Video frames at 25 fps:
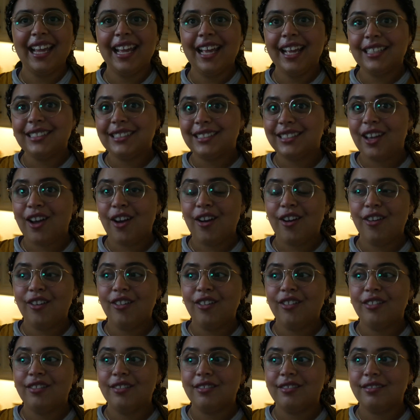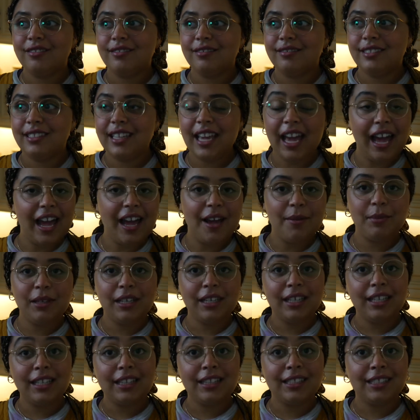So yeah, I'm gonna
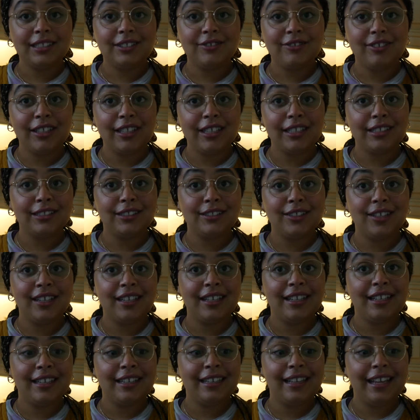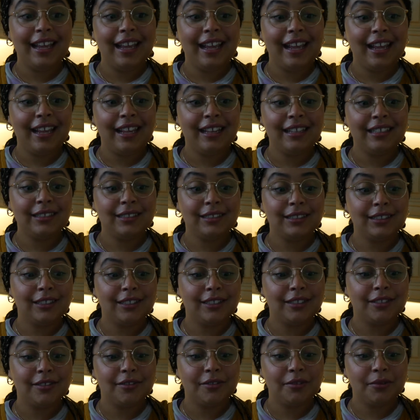get this filling started and
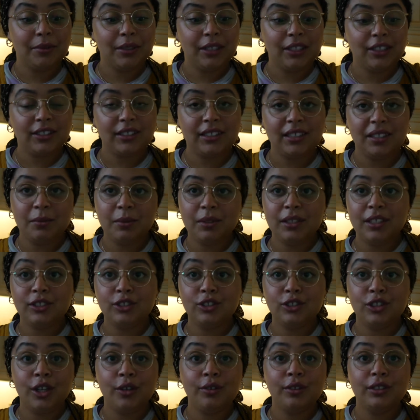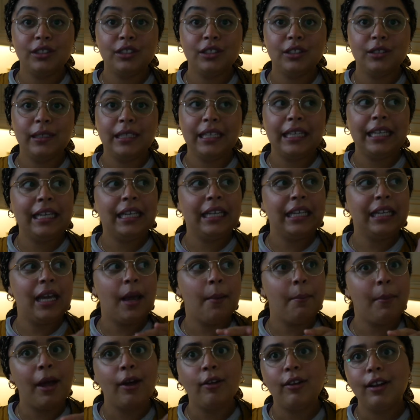we'll see what this dough is doing in
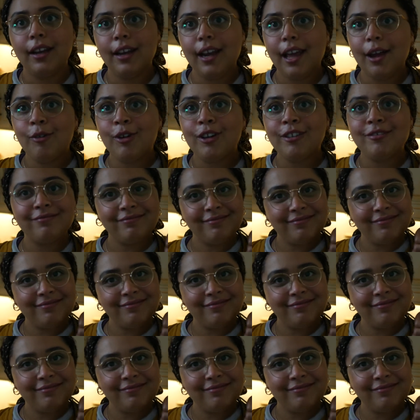about an hour.